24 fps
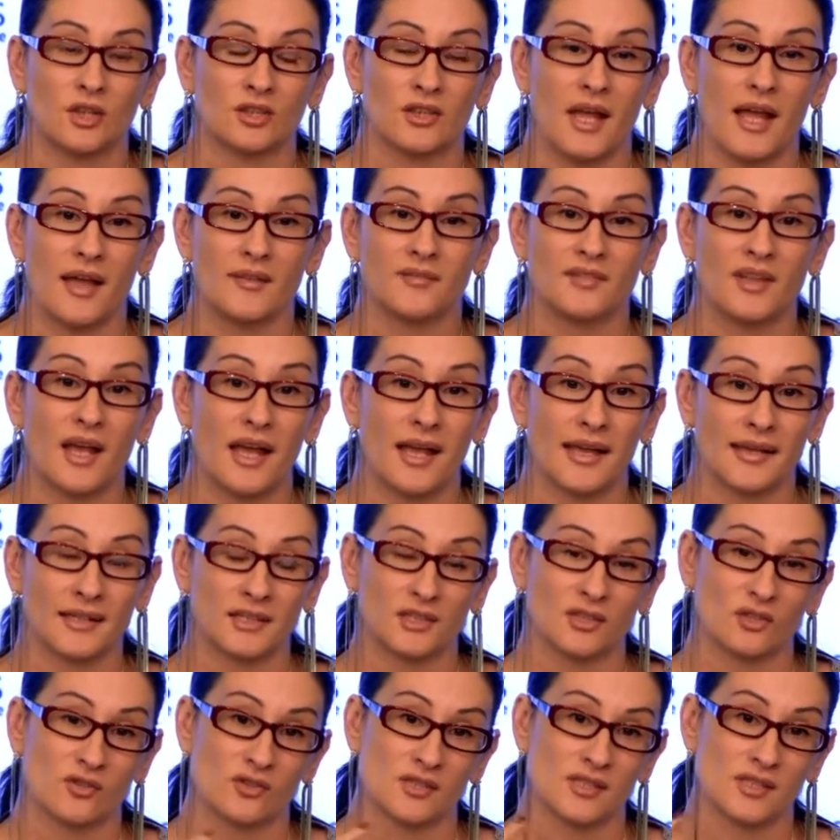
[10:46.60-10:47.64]
have
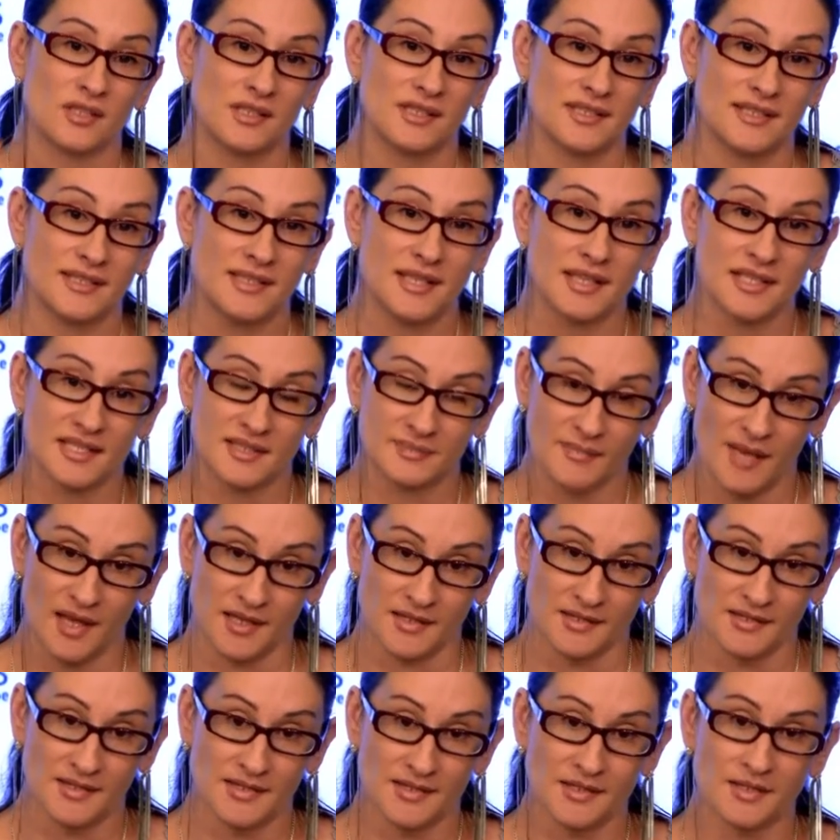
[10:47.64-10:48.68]
diagnosed in 6
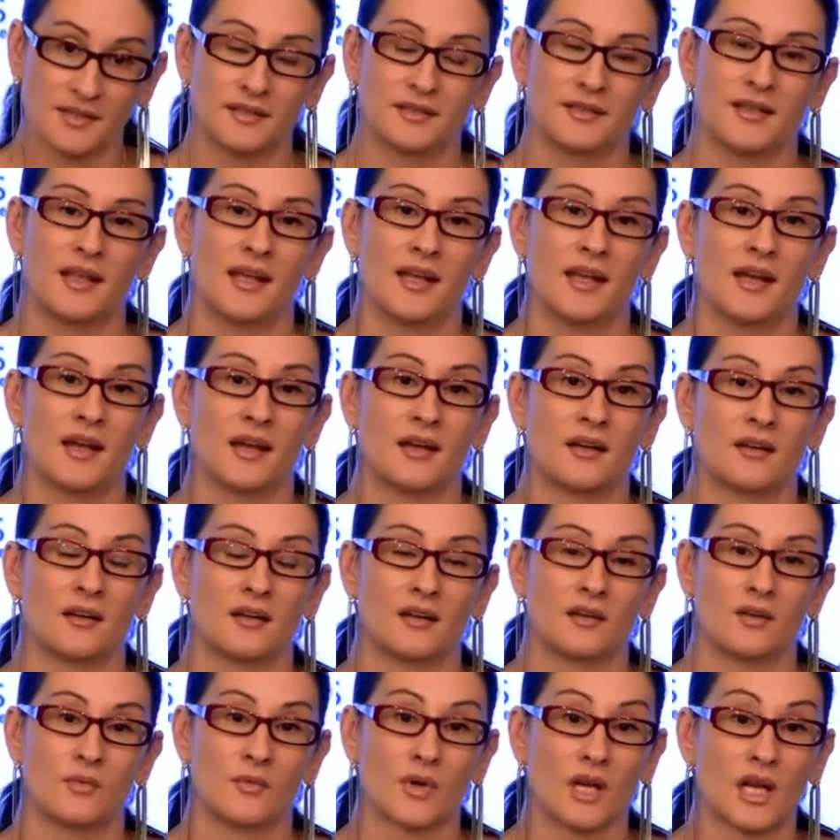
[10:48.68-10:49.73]
months, they are
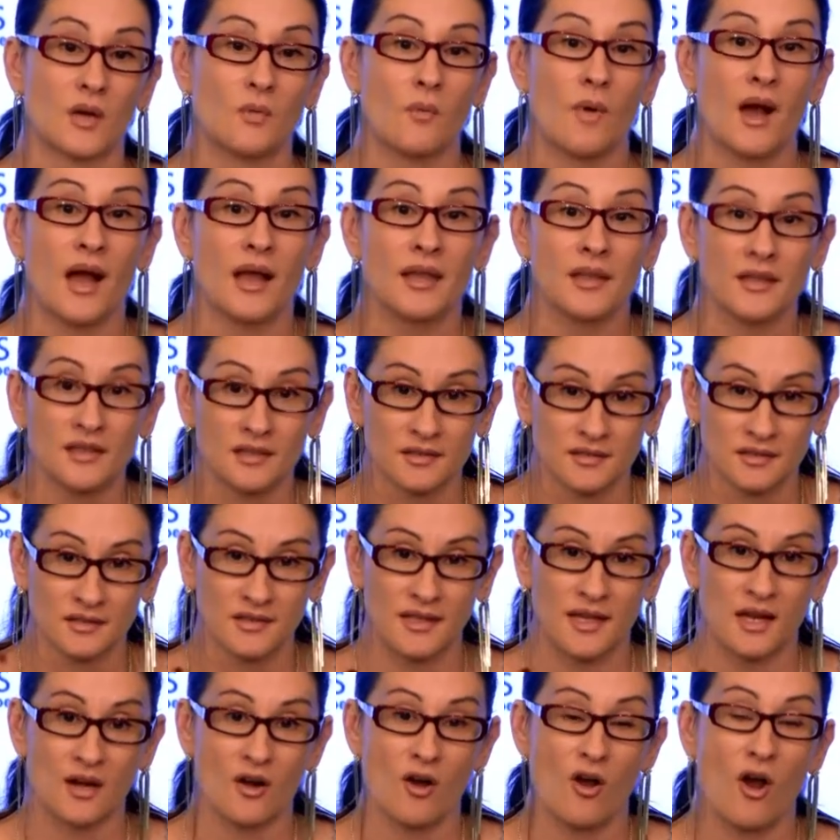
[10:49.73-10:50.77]
required,
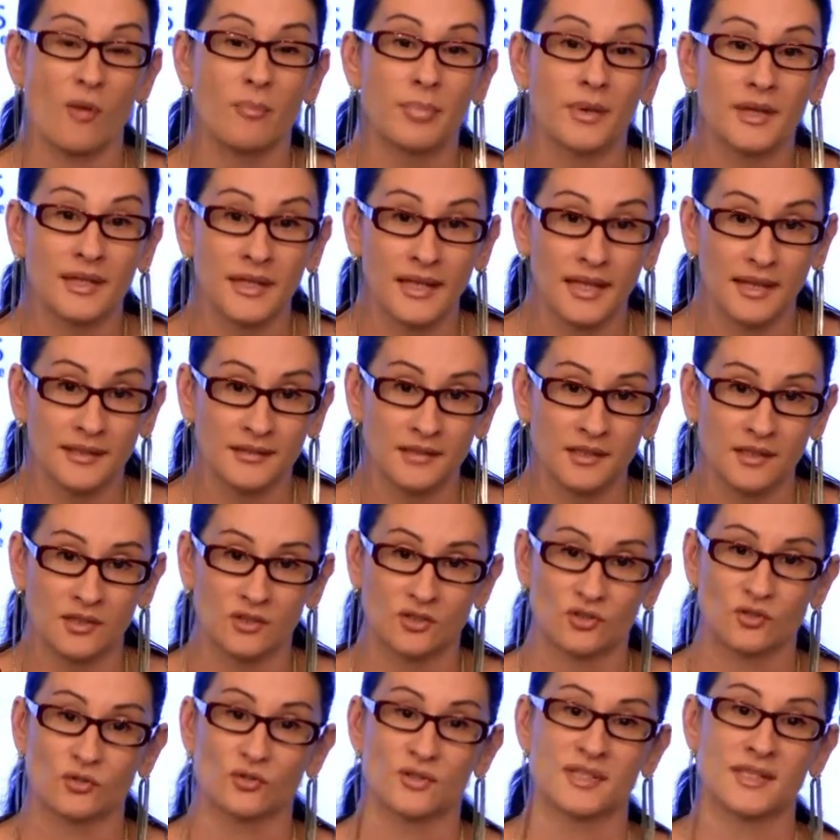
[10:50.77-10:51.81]
they are obligated
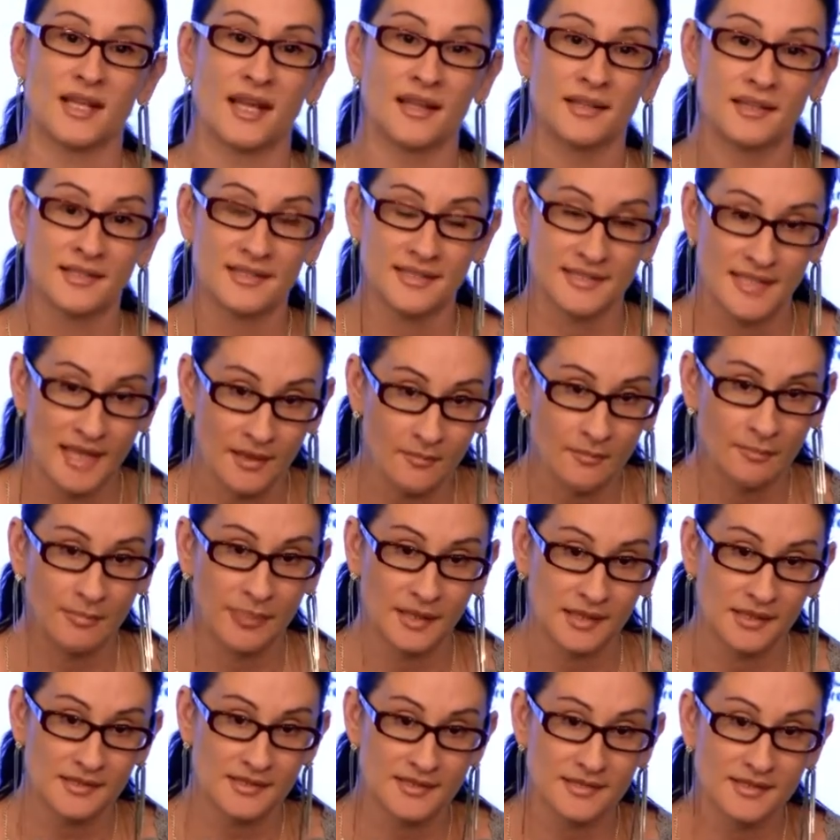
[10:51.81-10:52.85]
to send
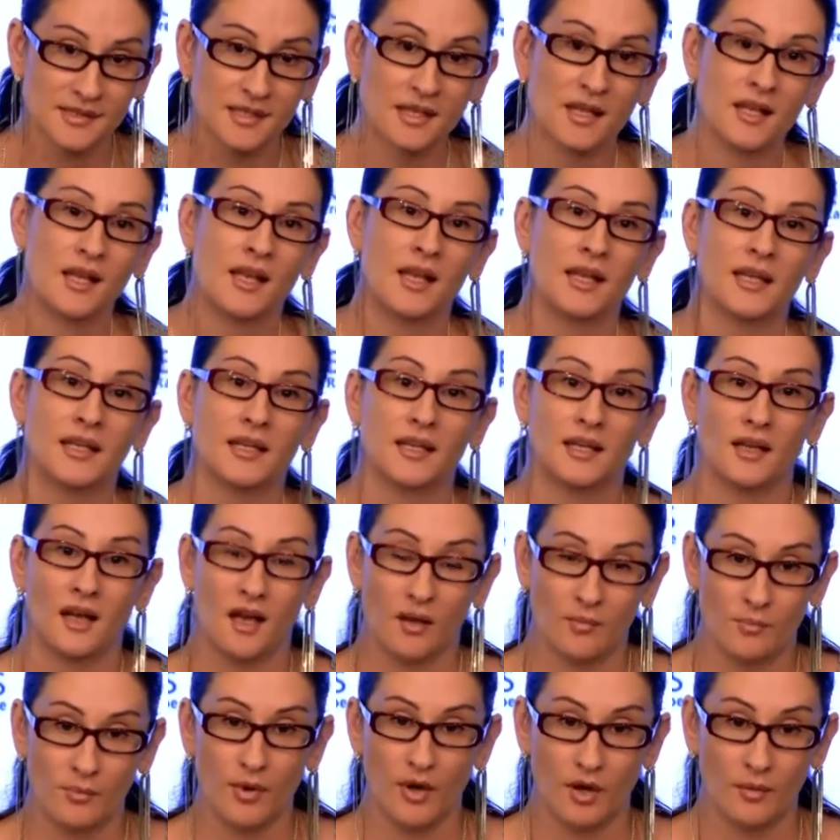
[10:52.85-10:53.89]
samples
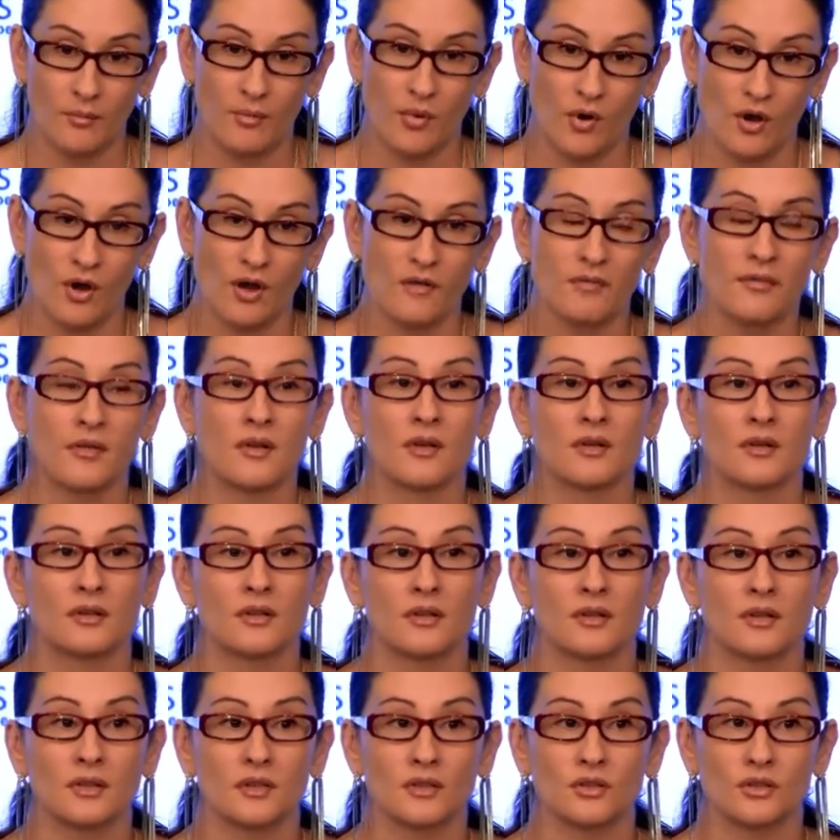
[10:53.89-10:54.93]
abroad.
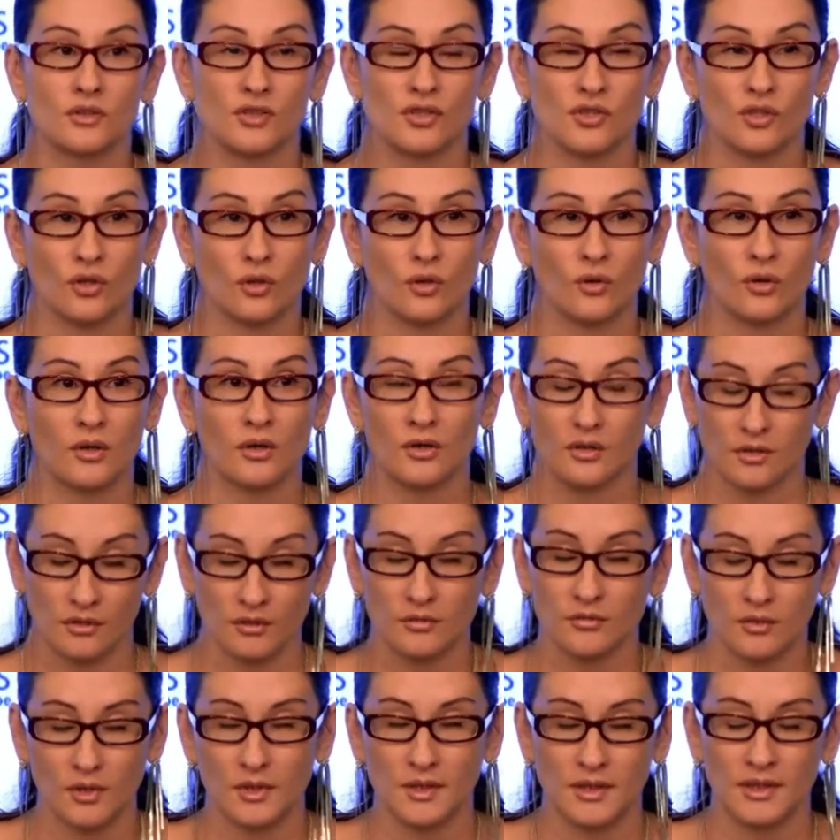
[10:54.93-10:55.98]
So
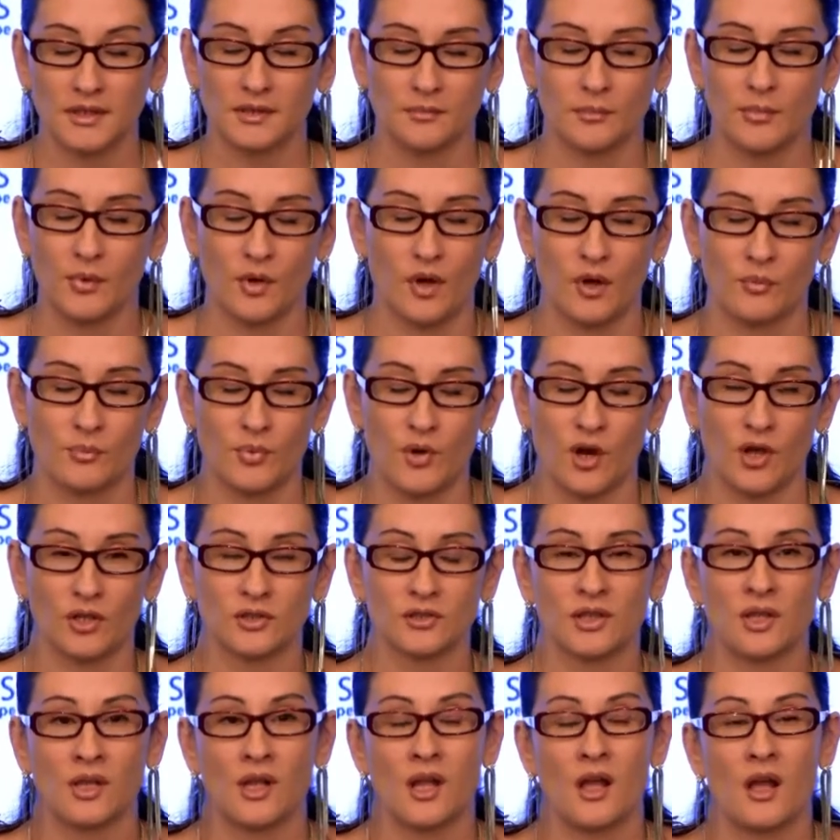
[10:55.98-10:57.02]

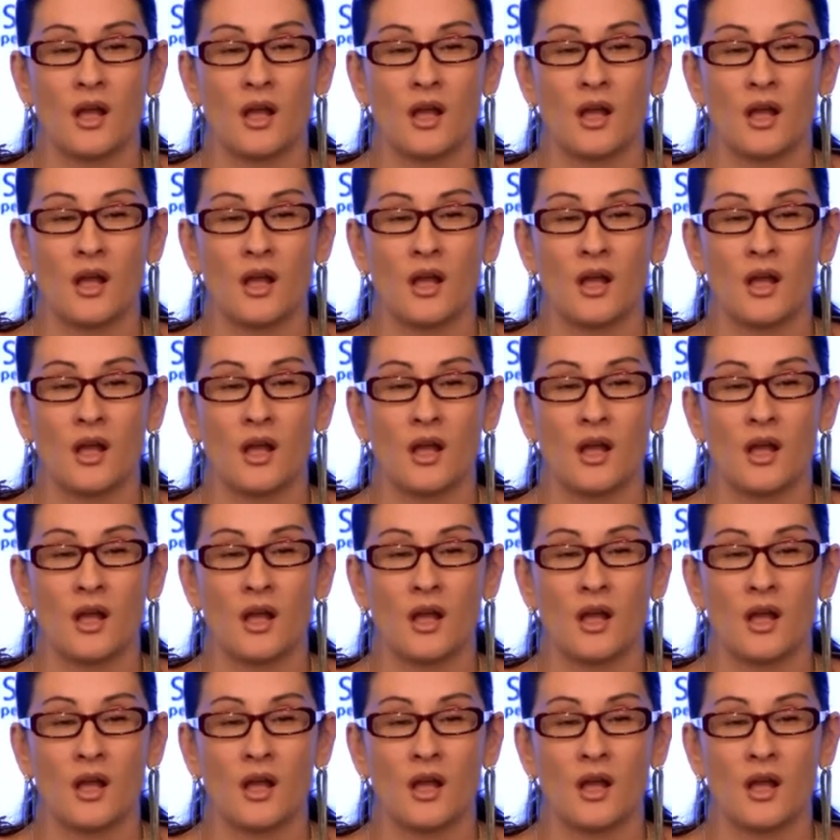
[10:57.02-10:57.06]
abroad,